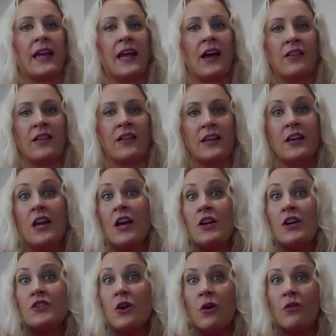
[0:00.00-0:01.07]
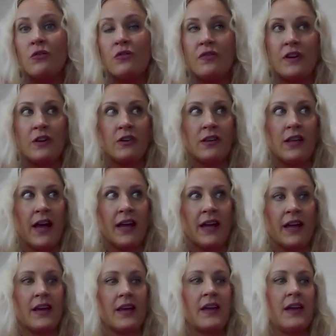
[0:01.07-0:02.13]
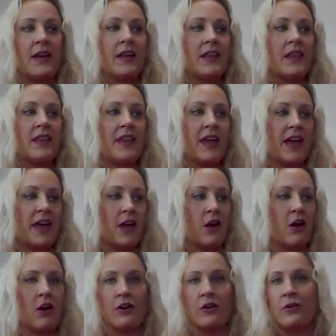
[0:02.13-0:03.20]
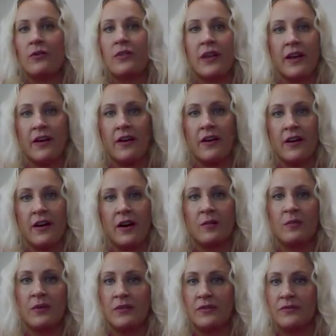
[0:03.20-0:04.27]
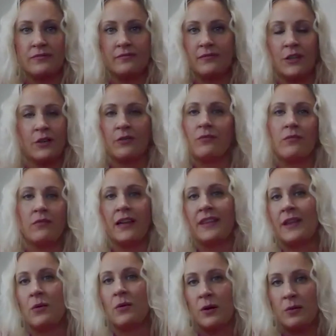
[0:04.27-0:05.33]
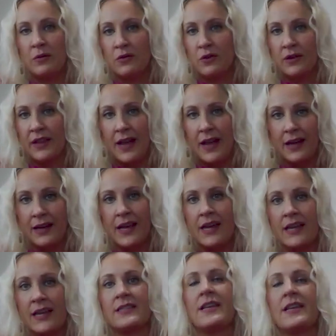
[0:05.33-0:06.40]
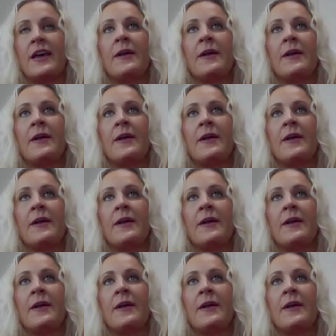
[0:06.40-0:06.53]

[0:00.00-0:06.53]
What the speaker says: and how they don't feel like they are who they are, but like they were before they had kids.